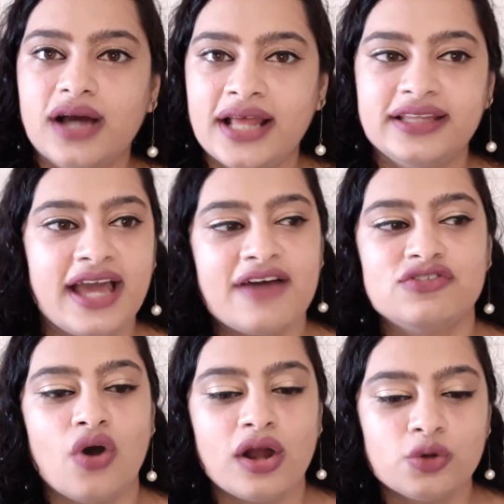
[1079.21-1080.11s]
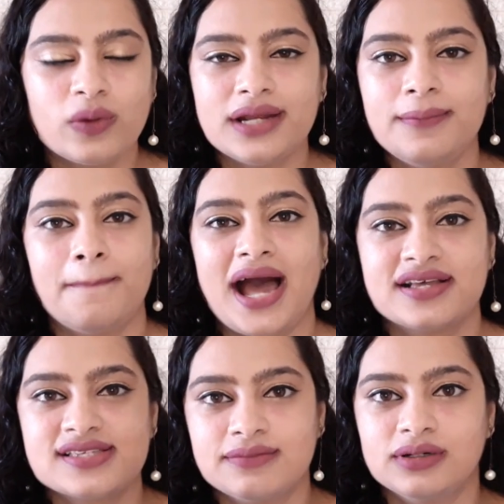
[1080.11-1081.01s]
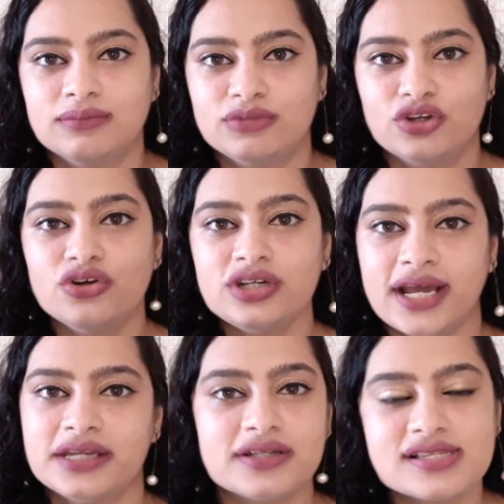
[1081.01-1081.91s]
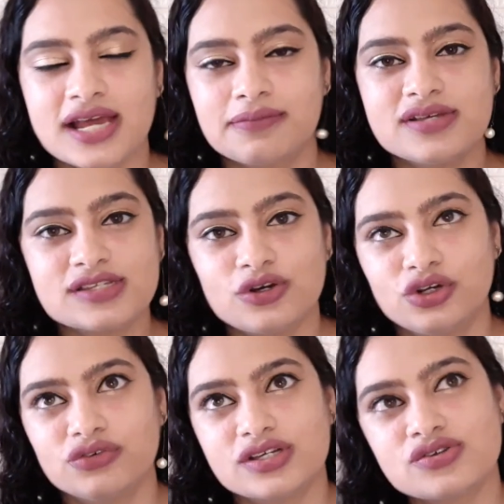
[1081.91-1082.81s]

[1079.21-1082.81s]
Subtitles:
and they have not won maximum, titles at Miss Universe.